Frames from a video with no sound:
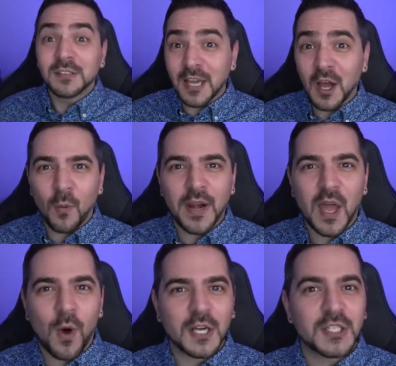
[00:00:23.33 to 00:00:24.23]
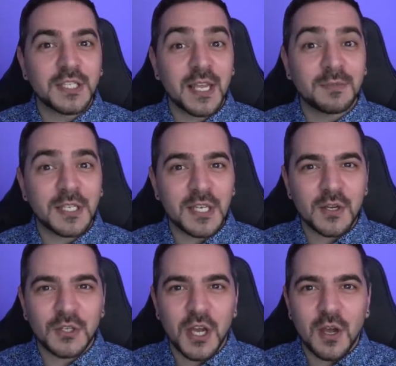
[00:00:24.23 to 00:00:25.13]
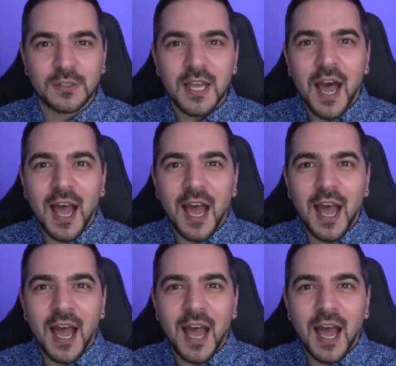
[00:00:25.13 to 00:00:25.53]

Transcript: so when I watch these MCU shows,